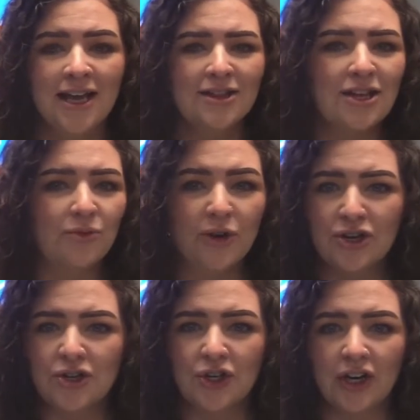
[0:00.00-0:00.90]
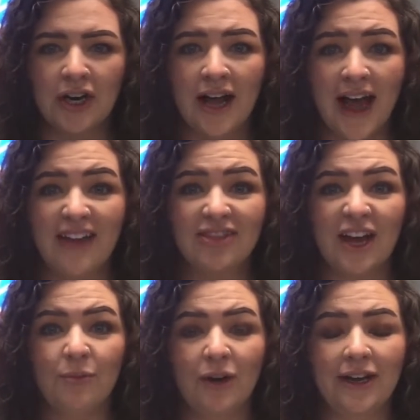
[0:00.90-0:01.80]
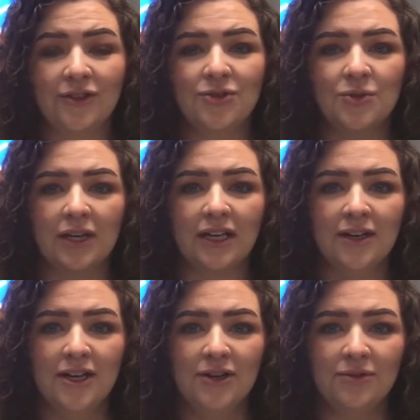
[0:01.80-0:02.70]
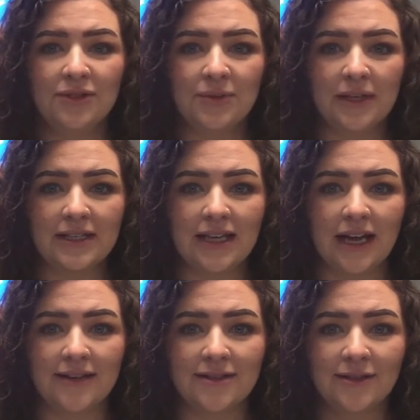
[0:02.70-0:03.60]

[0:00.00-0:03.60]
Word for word: they weren't sure at that point how the story was going to end.